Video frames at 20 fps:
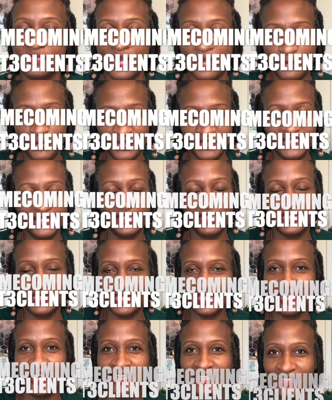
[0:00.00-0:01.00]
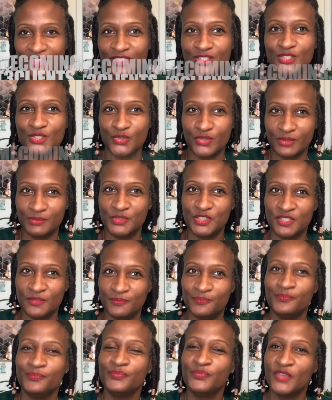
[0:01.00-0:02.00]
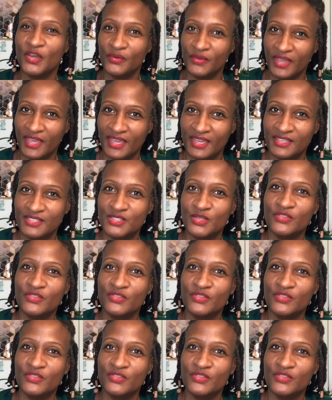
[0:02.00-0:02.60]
I'll put the link to that in the description. Okay, so